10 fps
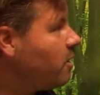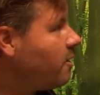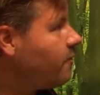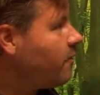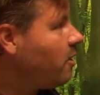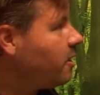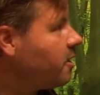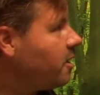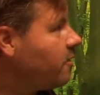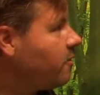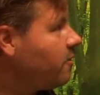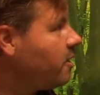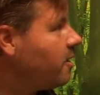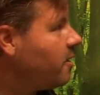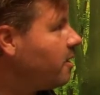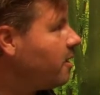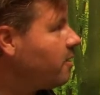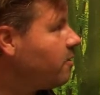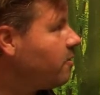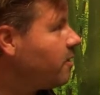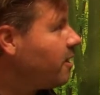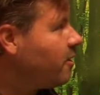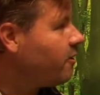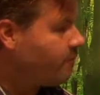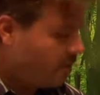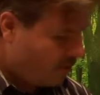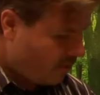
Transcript: fall under the area of mental